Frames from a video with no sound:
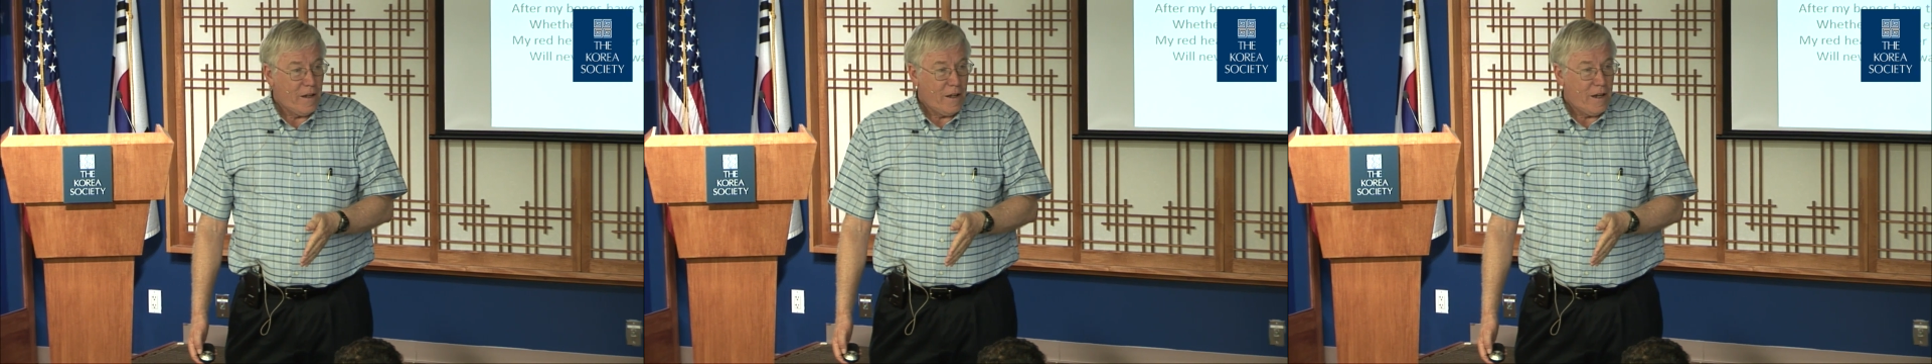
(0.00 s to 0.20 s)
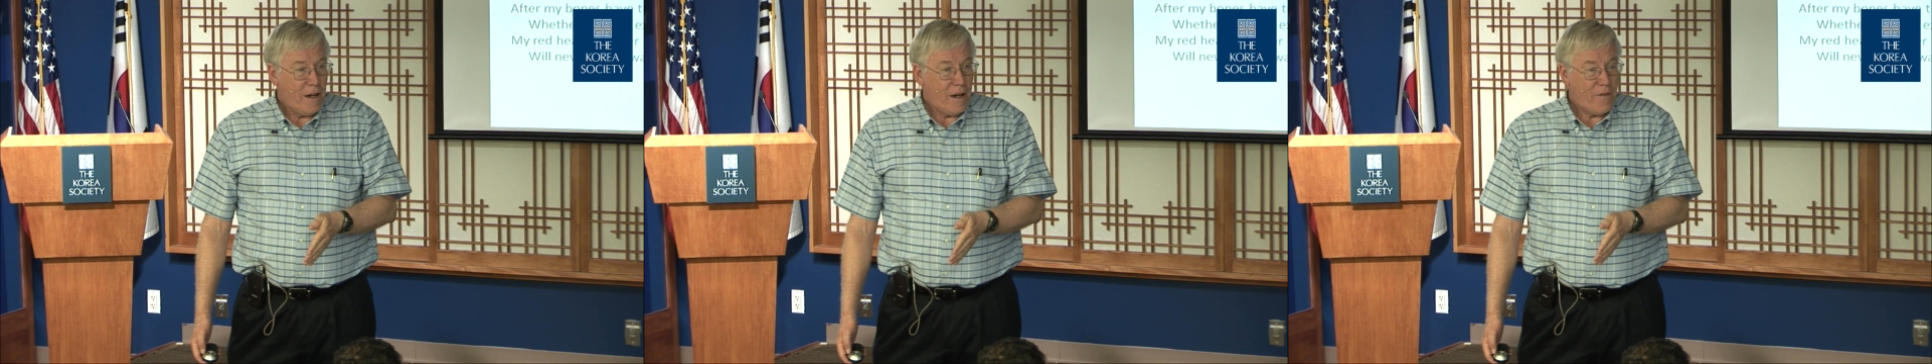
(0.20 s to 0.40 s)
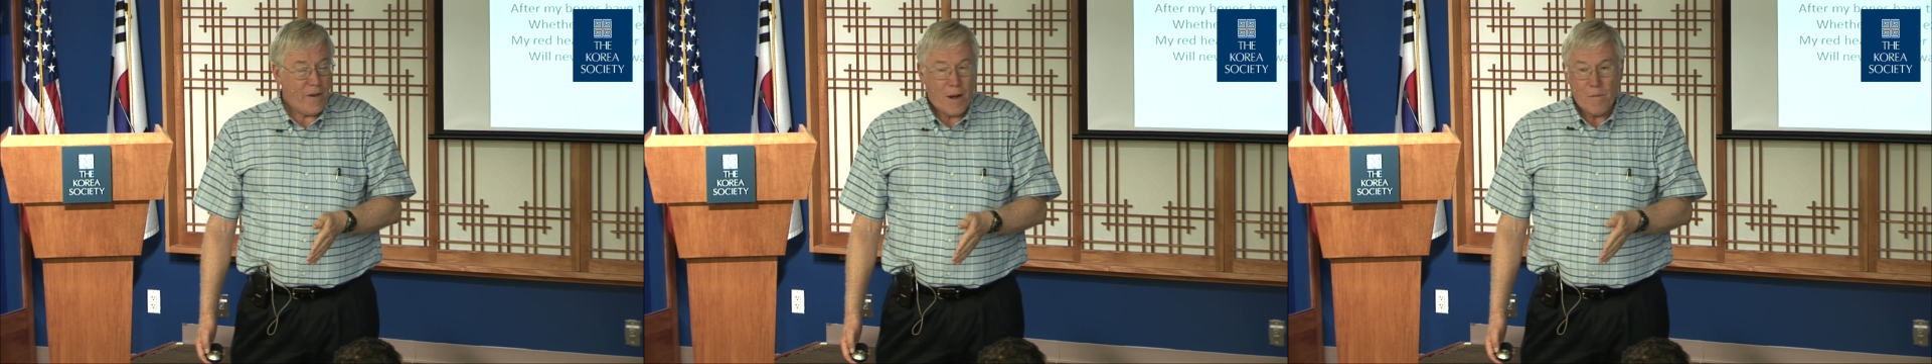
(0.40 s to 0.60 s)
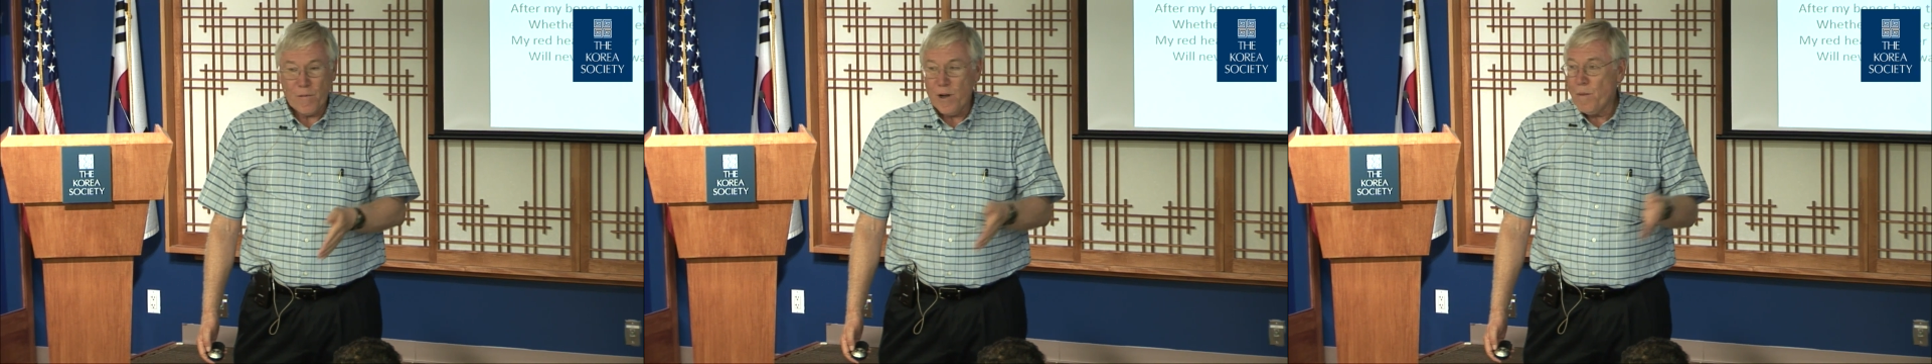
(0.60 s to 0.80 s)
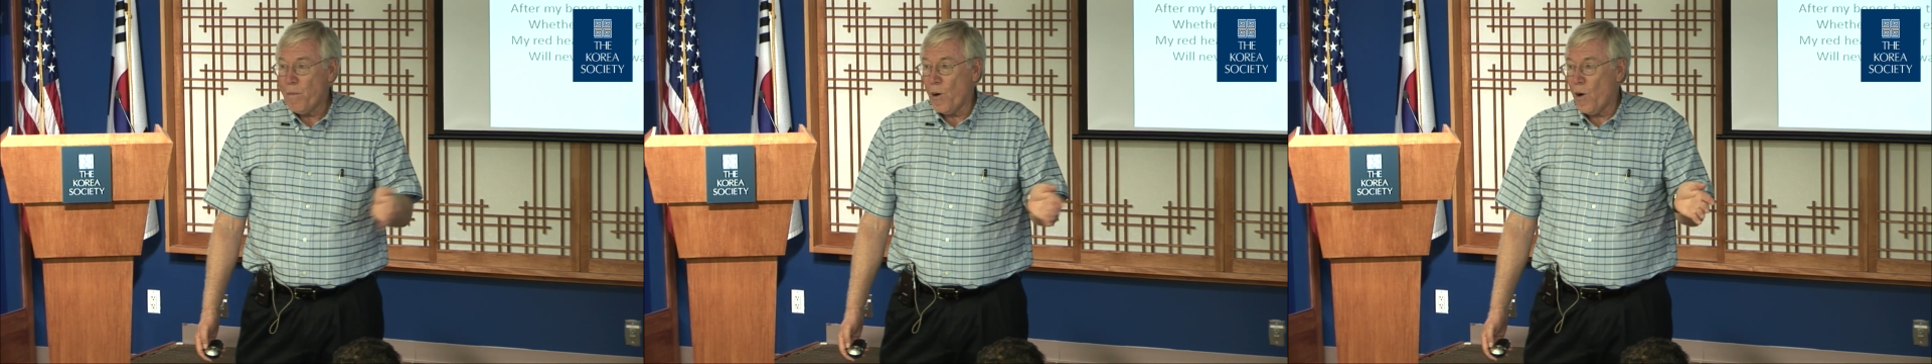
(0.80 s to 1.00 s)
and if I'm
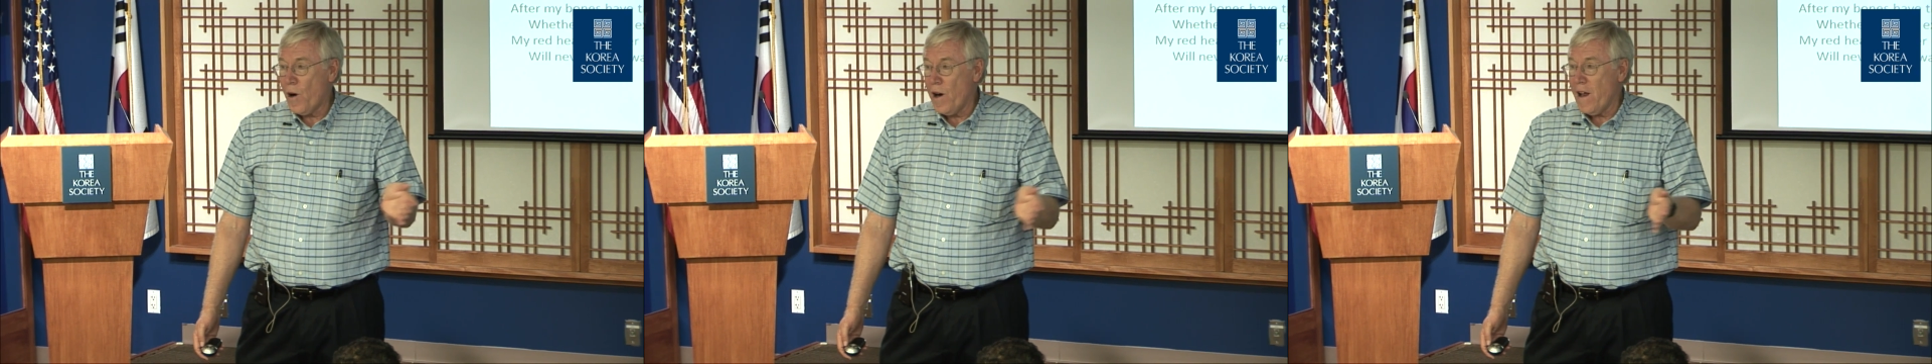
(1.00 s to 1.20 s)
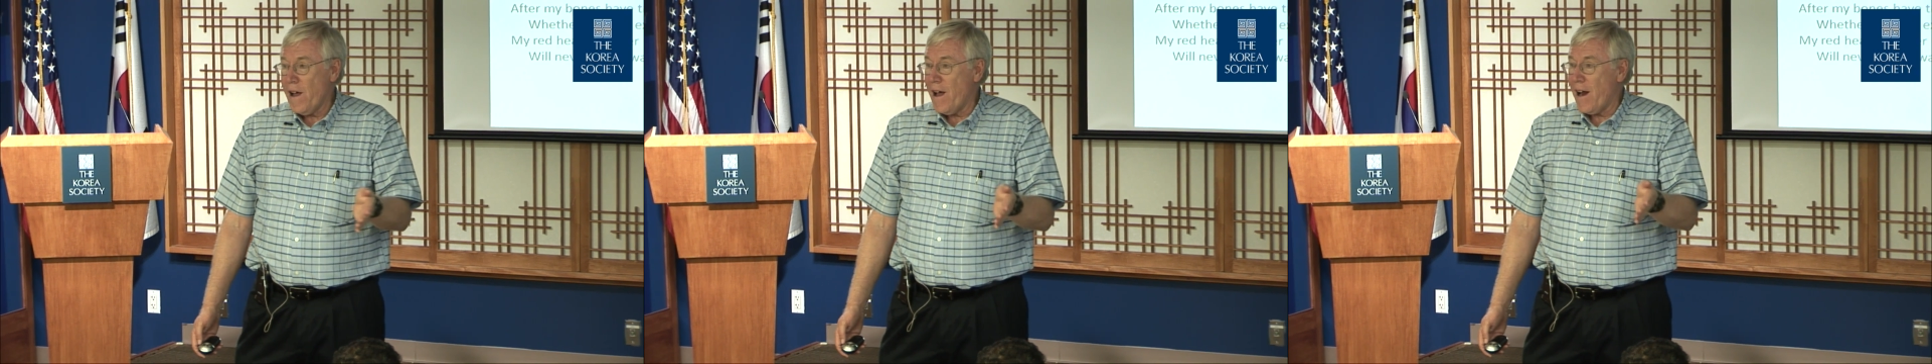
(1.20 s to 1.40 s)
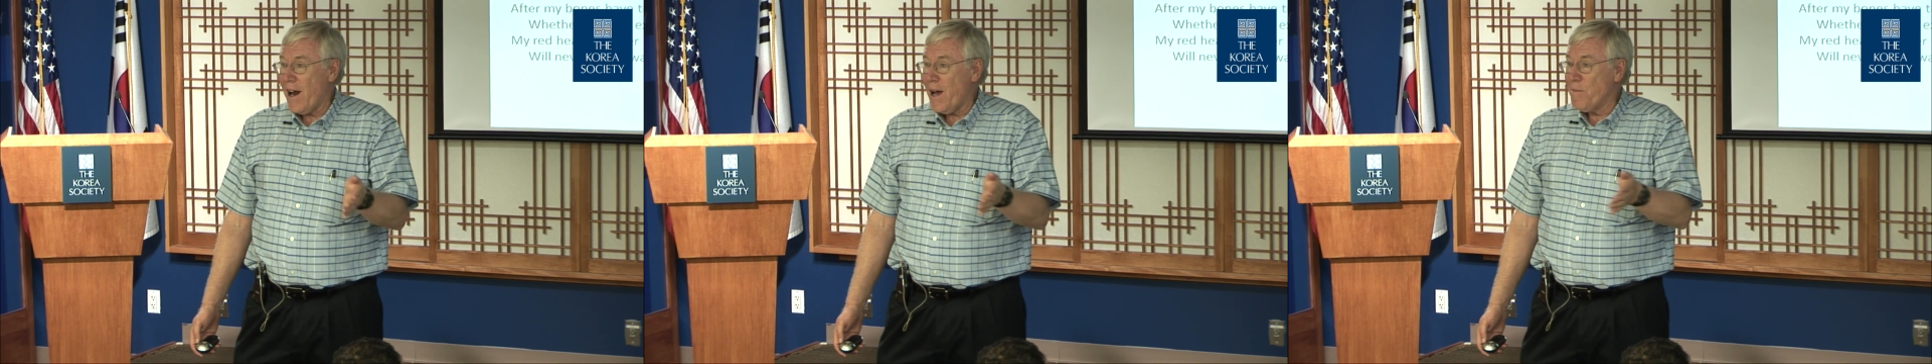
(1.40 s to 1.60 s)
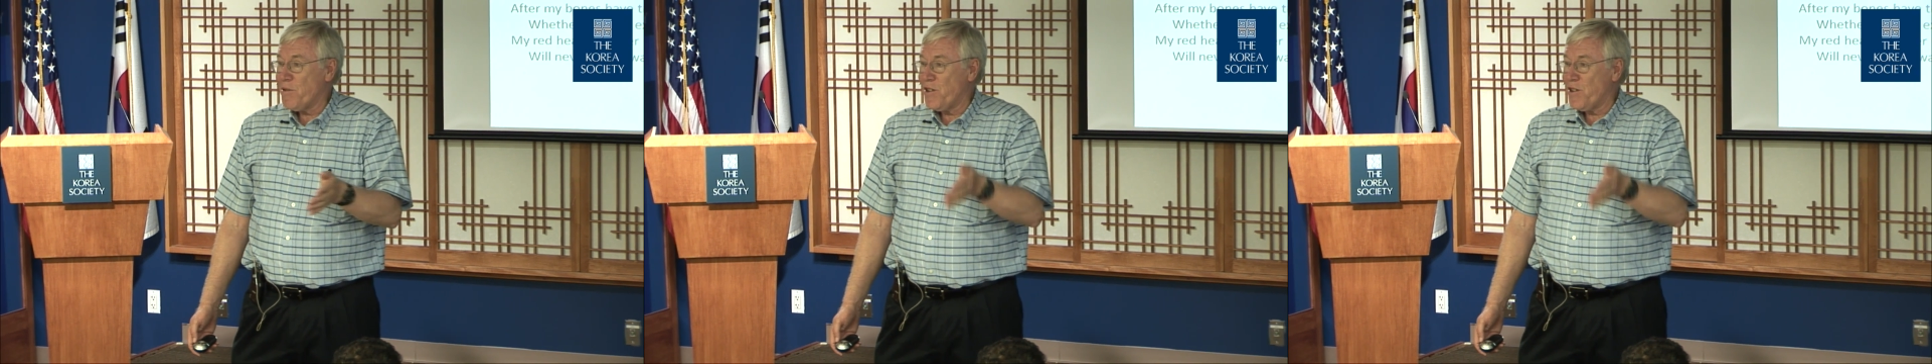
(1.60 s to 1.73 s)
reborn and I'm